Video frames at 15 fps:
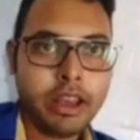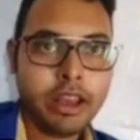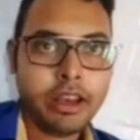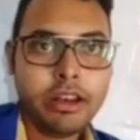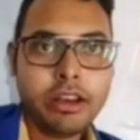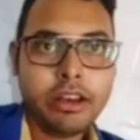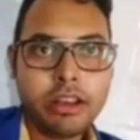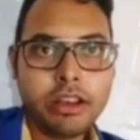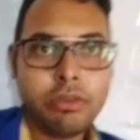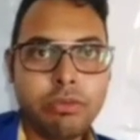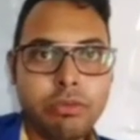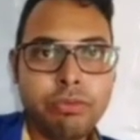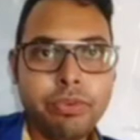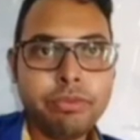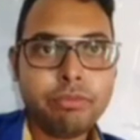And
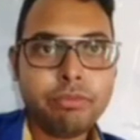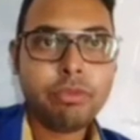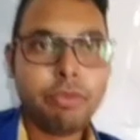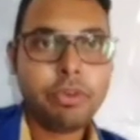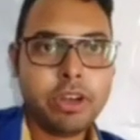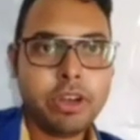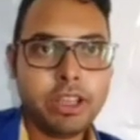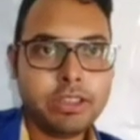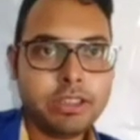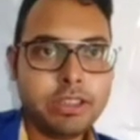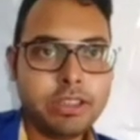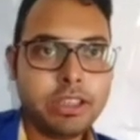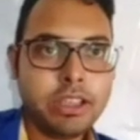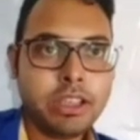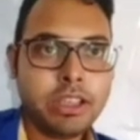fifth property is,
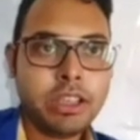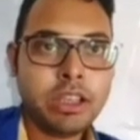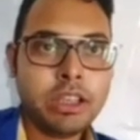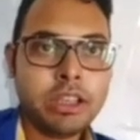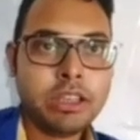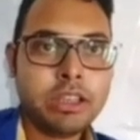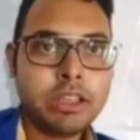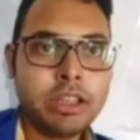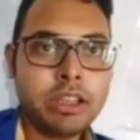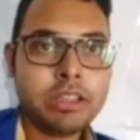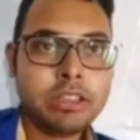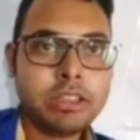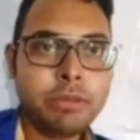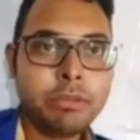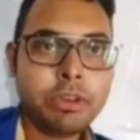this is the
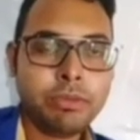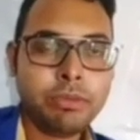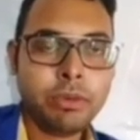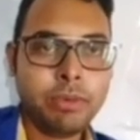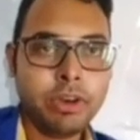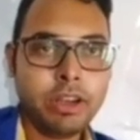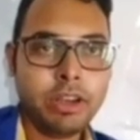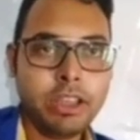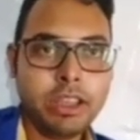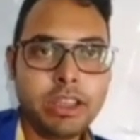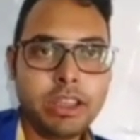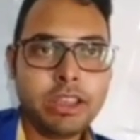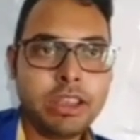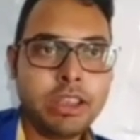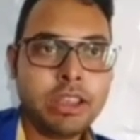distributive property.
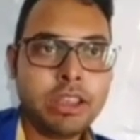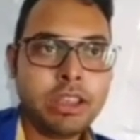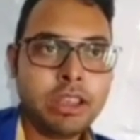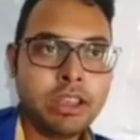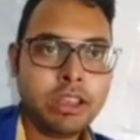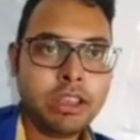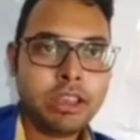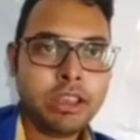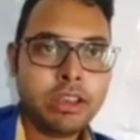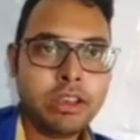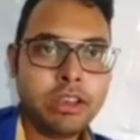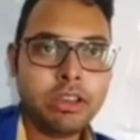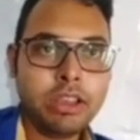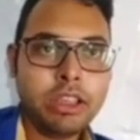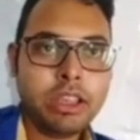
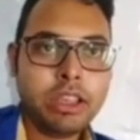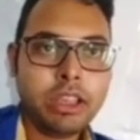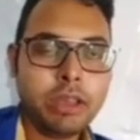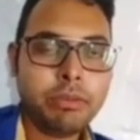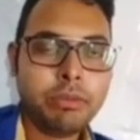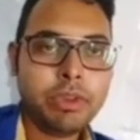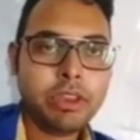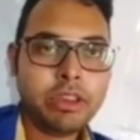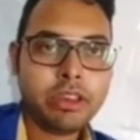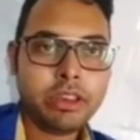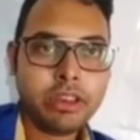Okay, AB,